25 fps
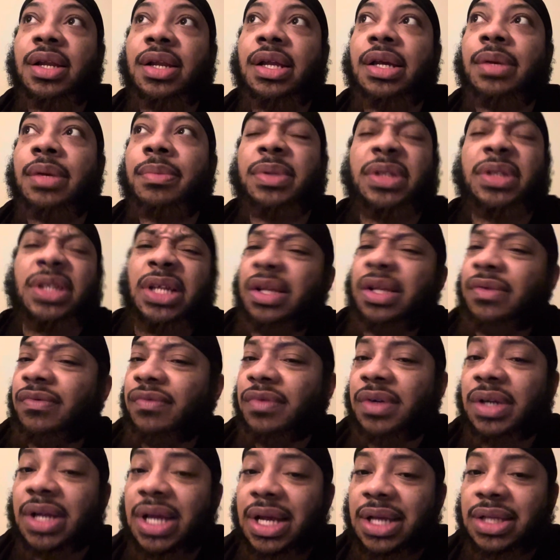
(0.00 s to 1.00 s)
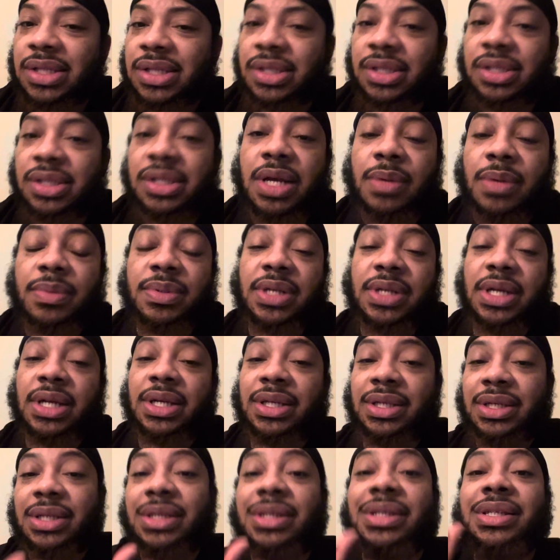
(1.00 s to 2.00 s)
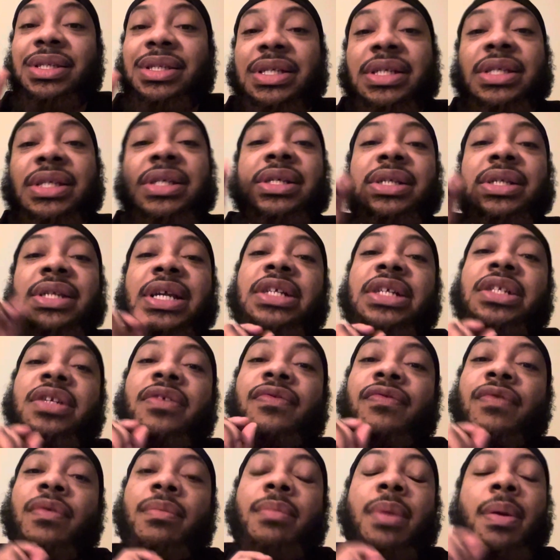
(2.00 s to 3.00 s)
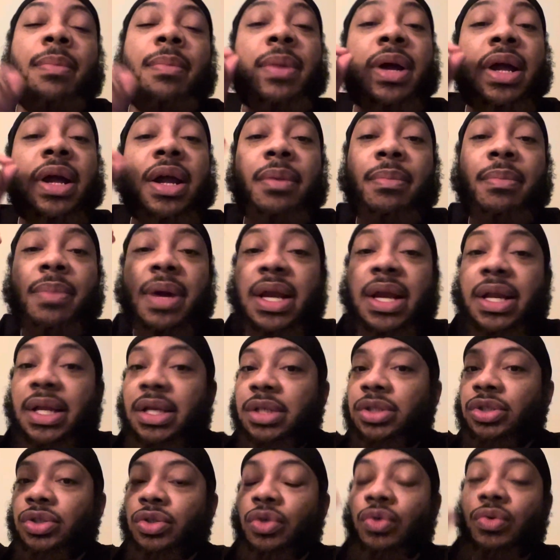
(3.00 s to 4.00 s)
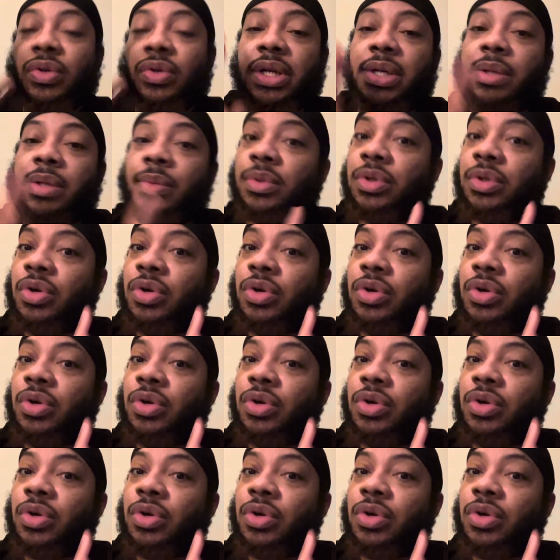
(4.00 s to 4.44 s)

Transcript: but didn't realize, because I was like, again, disconnected from my mind, body, and soul. They were